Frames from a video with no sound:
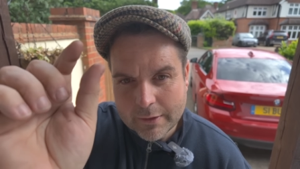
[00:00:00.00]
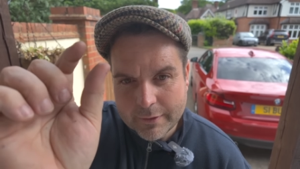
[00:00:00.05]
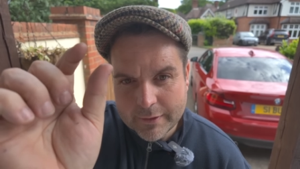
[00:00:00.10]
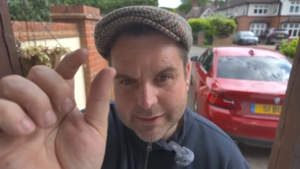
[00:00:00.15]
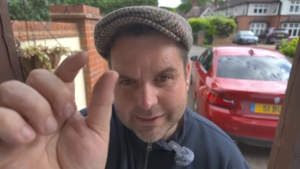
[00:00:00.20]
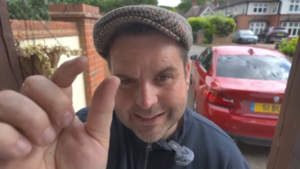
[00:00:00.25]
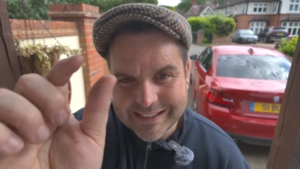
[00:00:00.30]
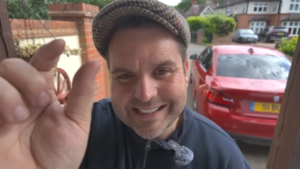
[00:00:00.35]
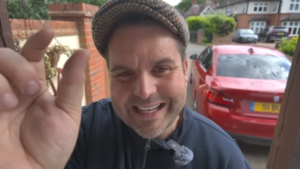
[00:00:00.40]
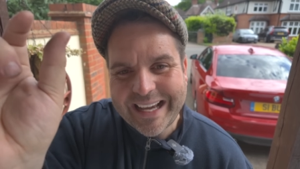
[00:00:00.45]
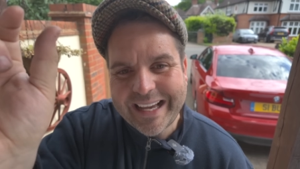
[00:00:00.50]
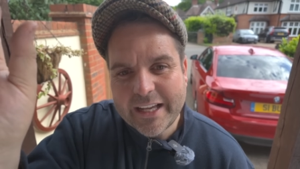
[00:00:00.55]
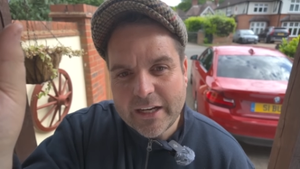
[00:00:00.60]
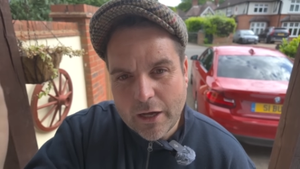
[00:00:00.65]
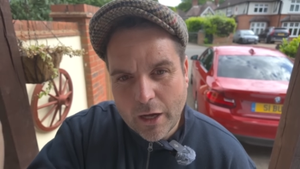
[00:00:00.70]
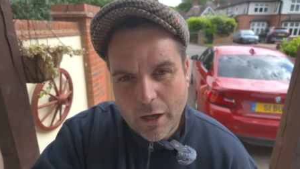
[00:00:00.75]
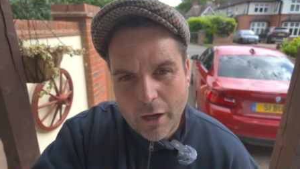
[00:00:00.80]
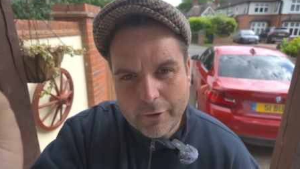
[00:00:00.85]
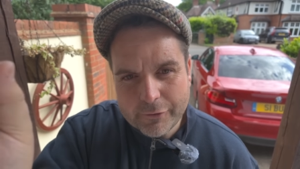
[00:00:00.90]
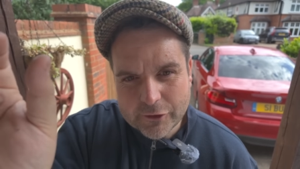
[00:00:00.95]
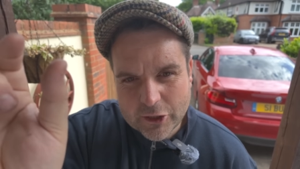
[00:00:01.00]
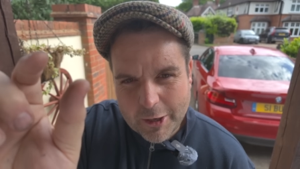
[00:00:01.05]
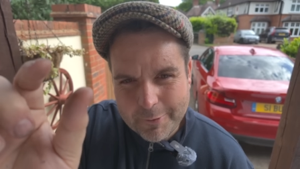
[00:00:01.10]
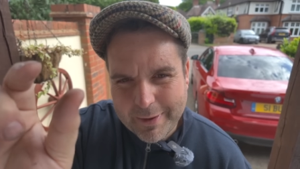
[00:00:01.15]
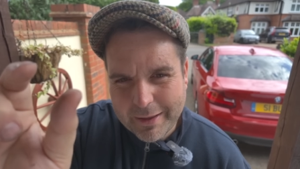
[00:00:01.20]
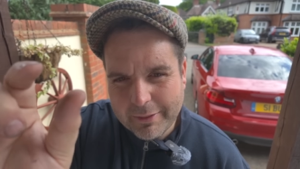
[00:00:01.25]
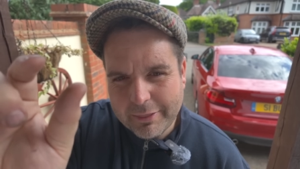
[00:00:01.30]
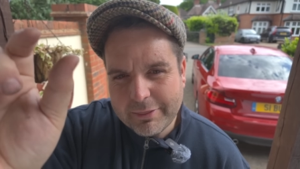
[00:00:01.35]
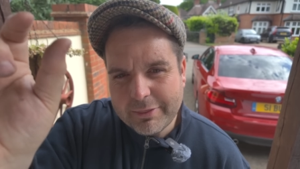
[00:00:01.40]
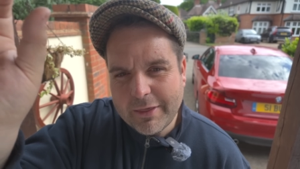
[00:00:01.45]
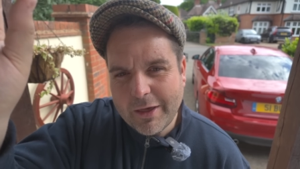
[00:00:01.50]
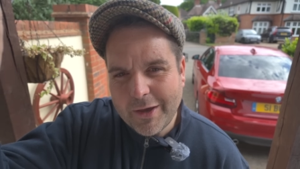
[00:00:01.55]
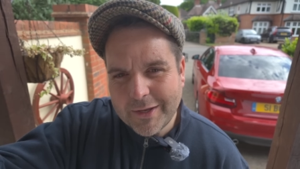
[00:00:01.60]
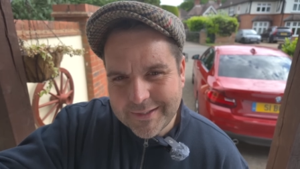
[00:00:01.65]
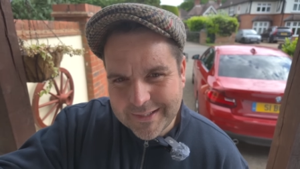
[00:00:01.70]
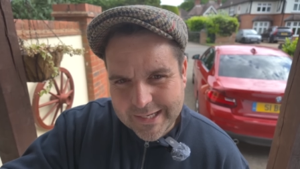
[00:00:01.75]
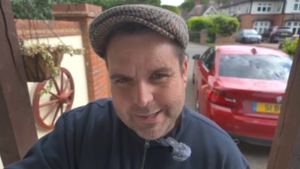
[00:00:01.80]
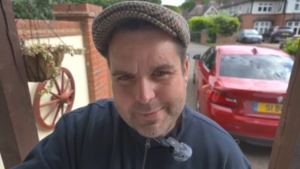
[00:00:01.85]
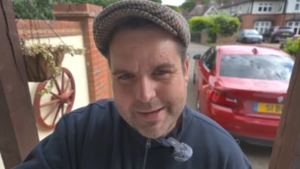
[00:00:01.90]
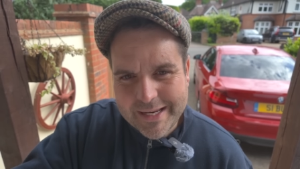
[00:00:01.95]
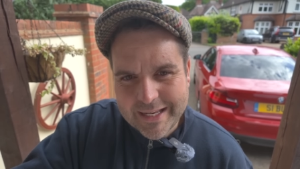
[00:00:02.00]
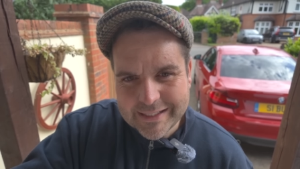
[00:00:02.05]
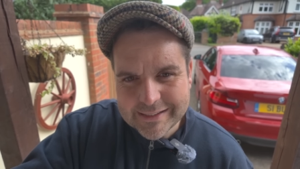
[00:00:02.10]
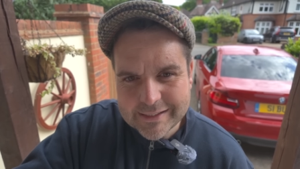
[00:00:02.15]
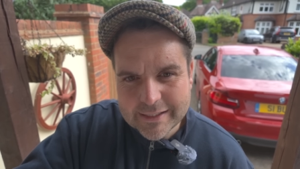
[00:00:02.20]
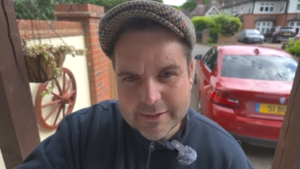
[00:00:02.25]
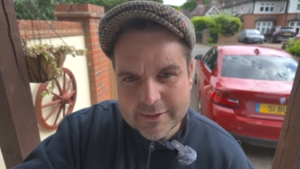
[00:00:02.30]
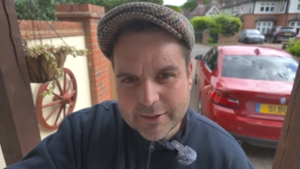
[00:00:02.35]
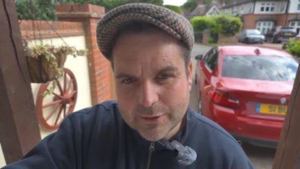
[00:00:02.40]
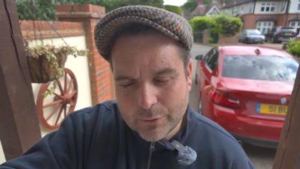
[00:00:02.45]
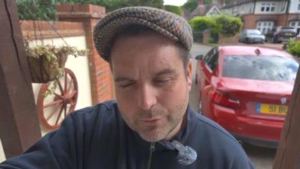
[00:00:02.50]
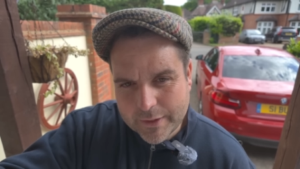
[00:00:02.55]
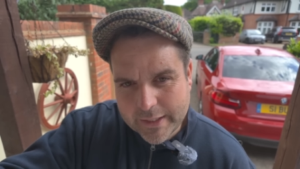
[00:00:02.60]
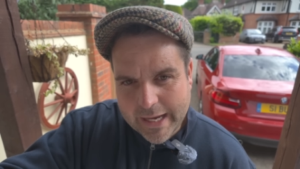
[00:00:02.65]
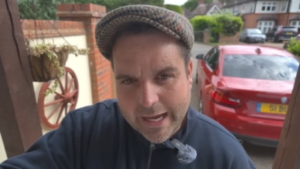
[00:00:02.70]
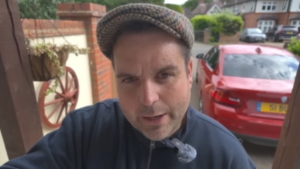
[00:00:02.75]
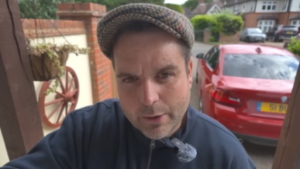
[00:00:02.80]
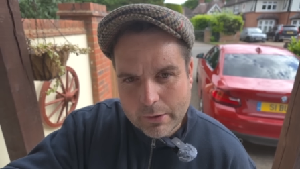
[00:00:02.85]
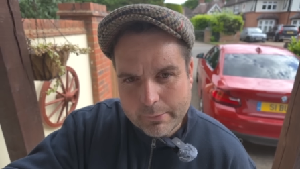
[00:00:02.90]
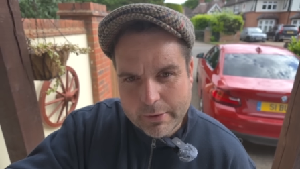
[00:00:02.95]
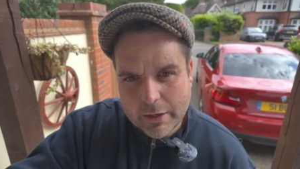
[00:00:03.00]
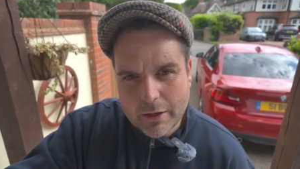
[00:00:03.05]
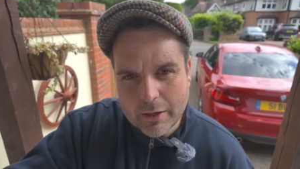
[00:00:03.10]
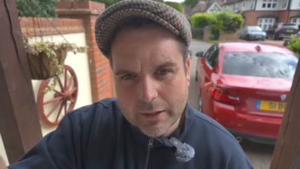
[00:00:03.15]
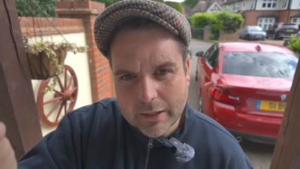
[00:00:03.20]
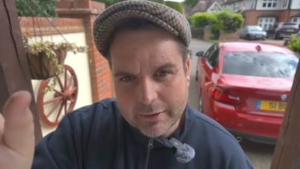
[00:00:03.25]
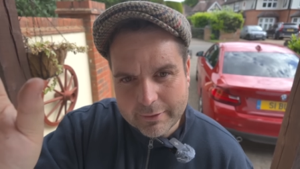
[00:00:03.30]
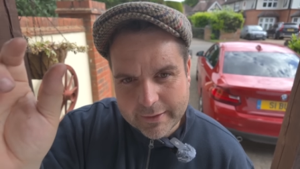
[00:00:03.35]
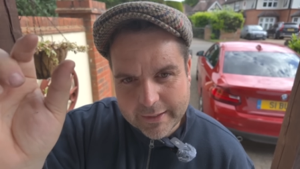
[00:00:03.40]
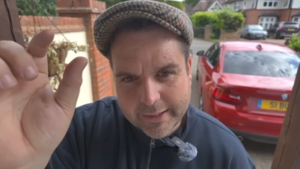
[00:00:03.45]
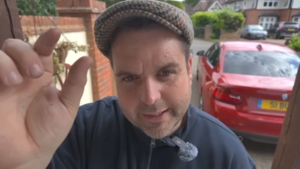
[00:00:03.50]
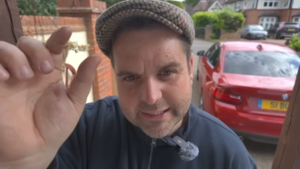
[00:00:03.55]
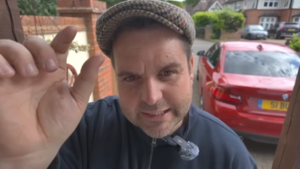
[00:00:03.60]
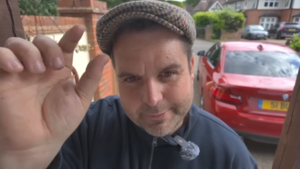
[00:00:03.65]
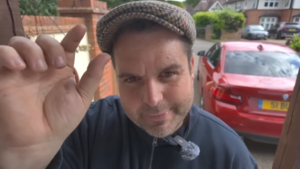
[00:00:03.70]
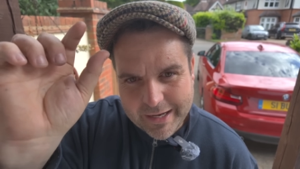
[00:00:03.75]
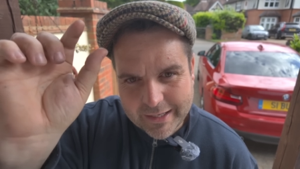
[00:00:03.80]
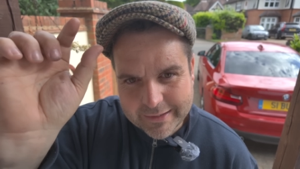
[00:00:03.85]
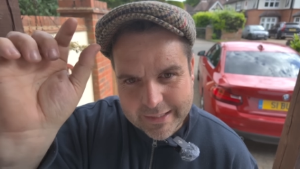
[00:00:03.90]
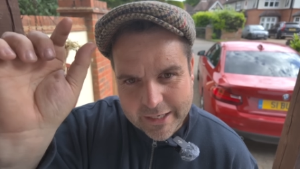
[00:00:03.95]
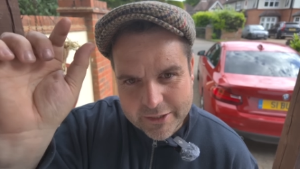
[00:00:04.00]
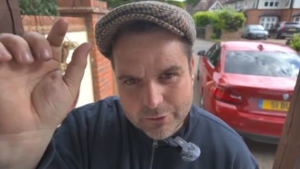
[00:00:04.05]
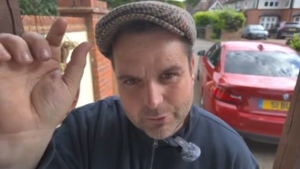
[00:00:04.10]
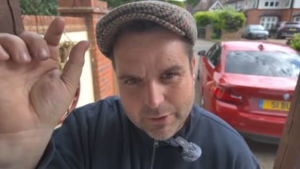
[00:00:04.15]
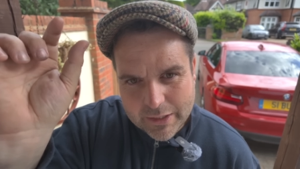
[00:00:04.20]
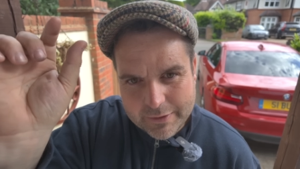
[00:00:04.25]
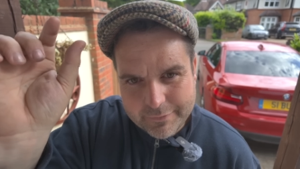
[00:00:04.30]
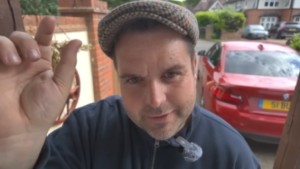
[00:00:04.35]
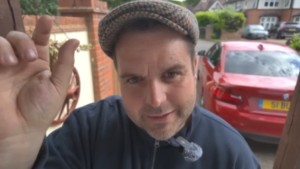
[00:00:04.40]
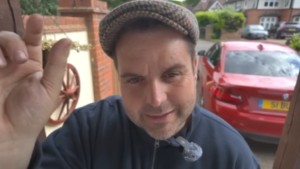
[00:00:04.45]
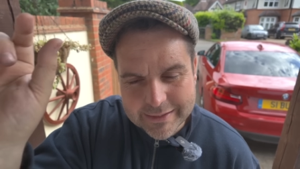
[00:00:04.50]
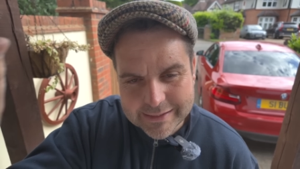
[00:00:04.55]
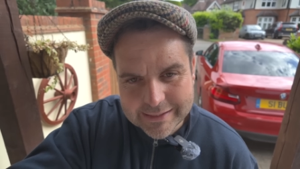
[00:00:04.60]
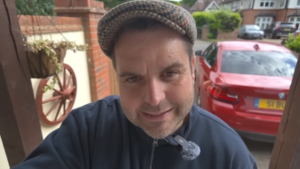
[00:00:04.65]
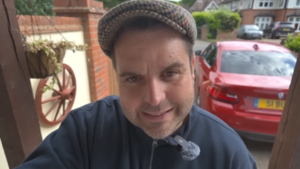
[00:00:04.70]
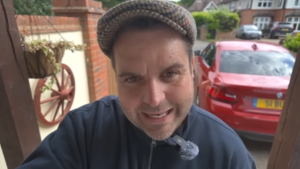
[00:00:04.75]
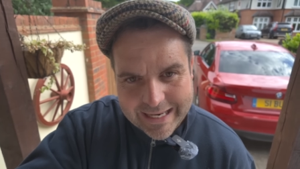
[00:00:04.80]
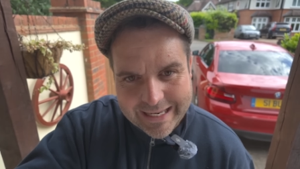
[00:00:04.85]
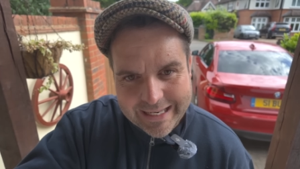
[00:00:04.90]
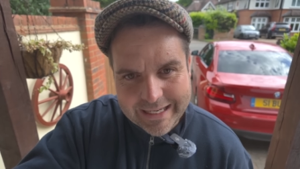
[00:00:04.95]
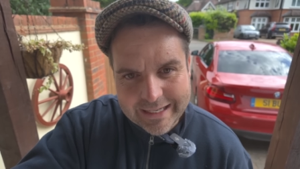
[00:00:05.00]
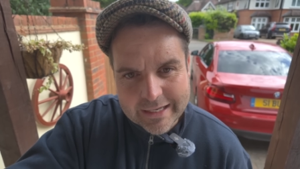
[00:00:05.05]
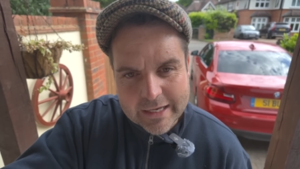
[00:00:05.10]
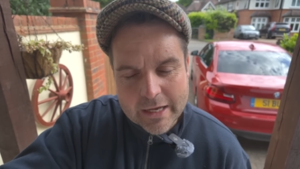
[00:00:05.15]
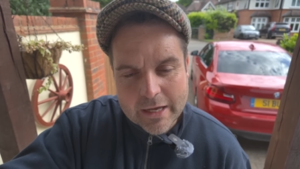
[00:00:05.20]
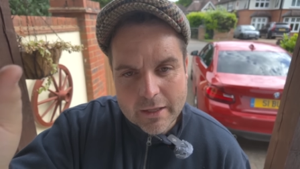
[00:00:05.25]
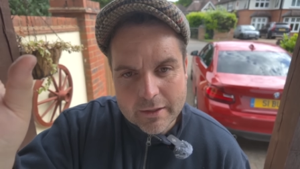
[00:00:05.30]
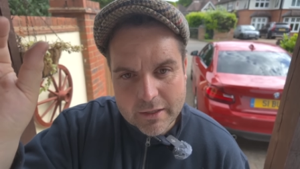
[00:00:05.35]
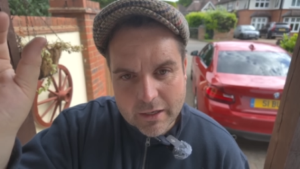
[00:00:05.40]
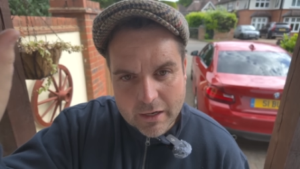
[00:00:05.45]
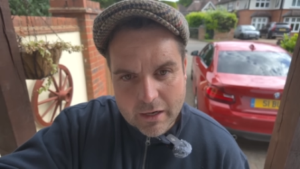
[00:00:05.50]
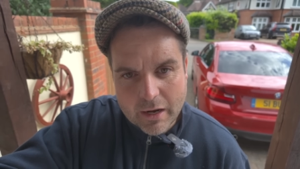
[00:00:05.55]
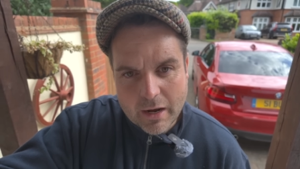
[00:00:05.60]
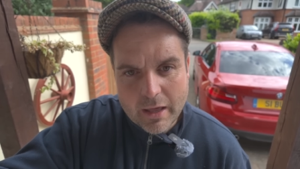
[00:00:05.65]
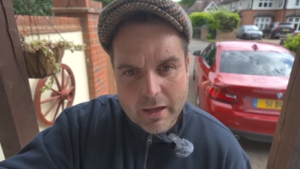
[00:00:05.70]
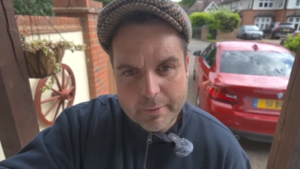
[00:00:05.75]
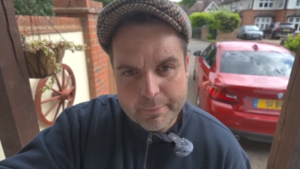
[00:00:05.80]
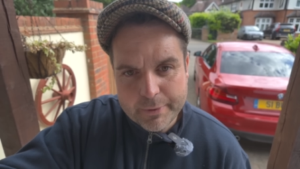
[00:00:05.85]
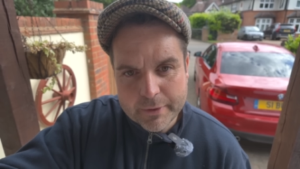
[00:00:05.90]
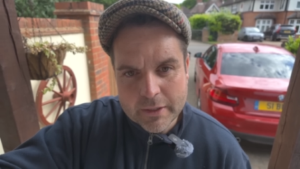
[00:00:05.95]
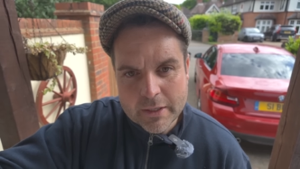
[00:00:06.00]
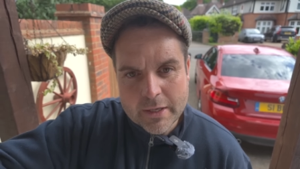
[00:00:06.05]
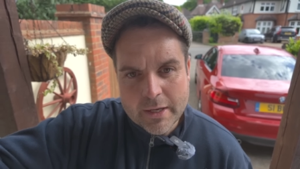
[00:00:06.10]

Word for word: The second half, so about 30 minutes until the hour mark, I think is about Daniel Levy and selling the club